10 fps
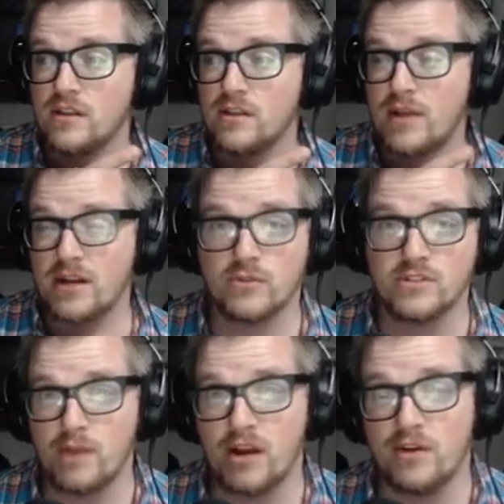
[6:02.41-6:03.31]
the Blackrock
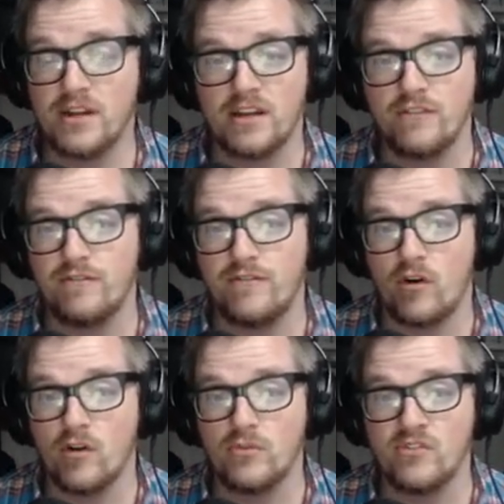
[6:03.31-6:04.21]
Spire, and I
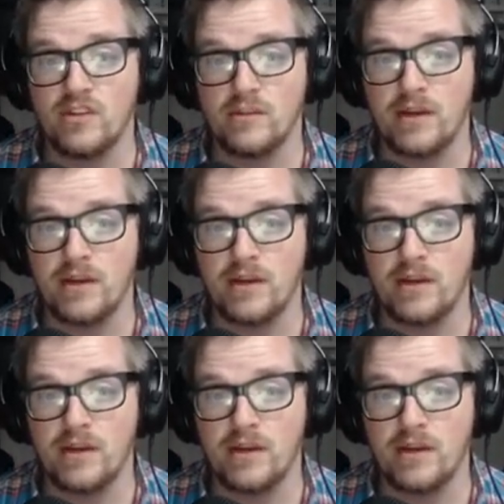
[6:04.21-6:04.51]
farm until my